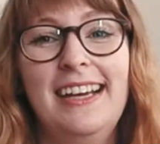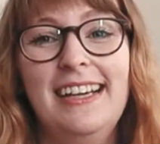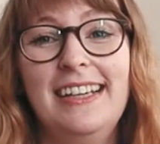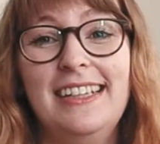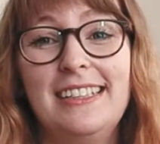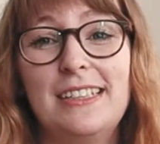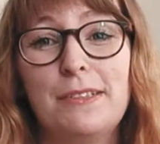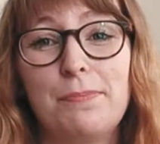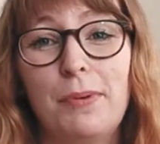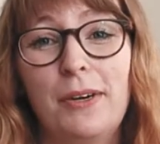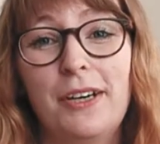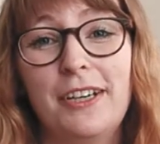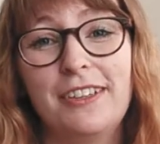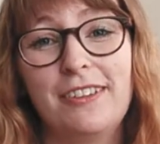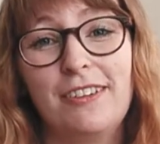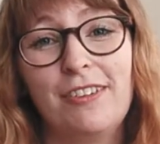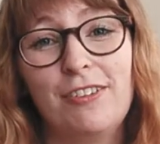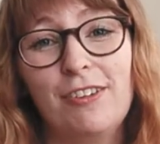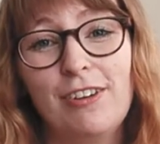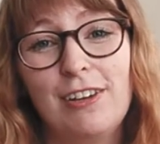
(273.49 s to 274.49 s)
It
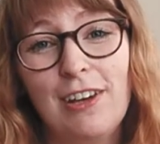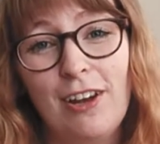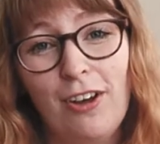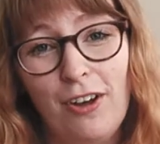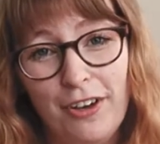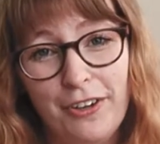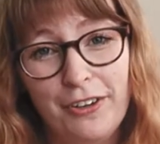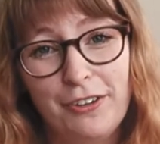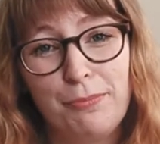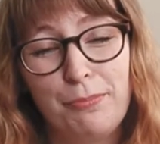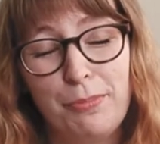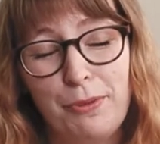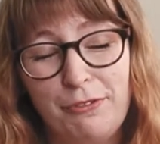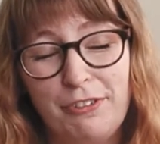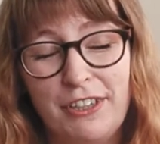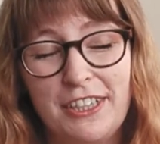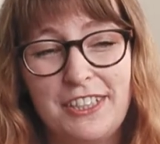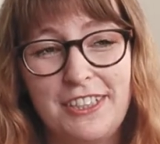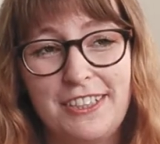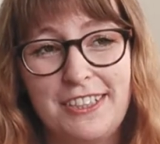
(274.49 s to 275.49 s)
sparked a lot of
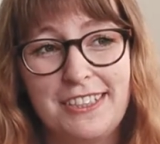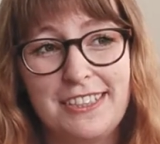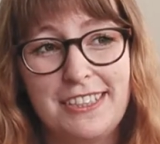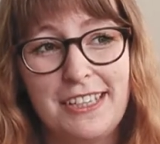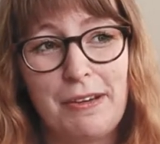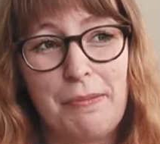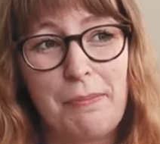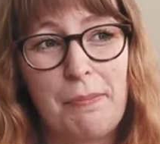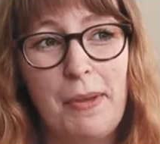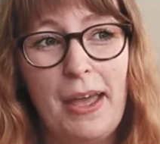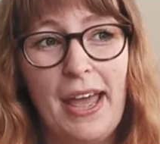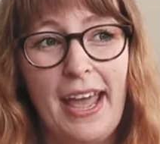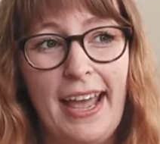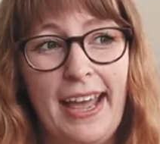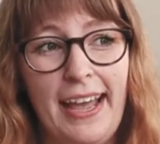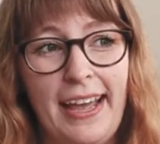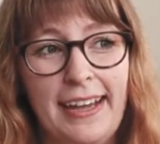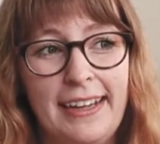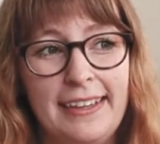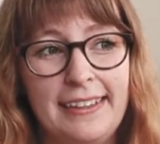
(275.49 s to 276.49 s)
perfectionism,
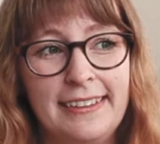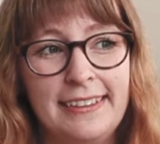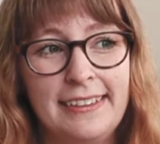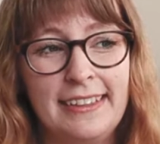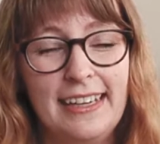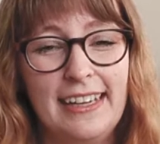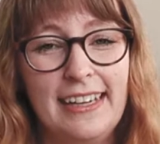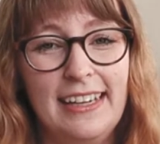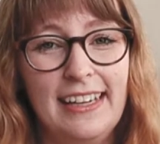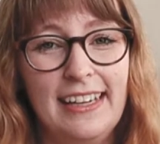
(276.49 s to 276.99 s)
and